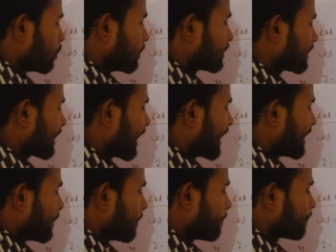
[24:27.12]

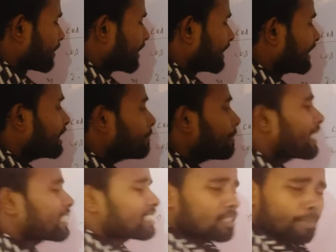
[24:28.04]
sin D
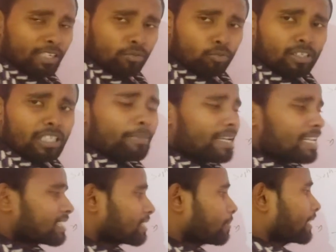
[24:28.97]
minus C by 2. D
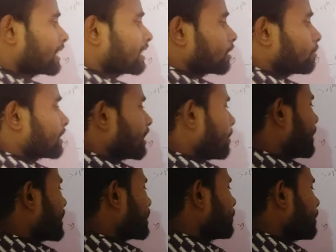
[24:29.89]
minus C by 2, that means A
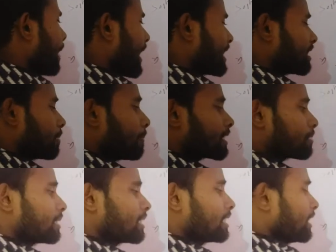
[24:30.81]
minus B minus A plus
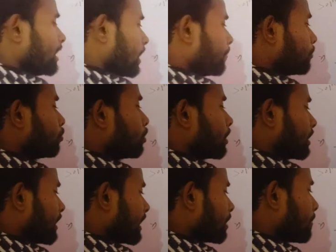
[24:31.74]
B. If you
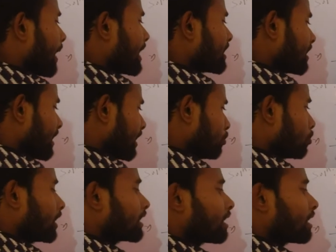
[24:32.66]
take minus here, you get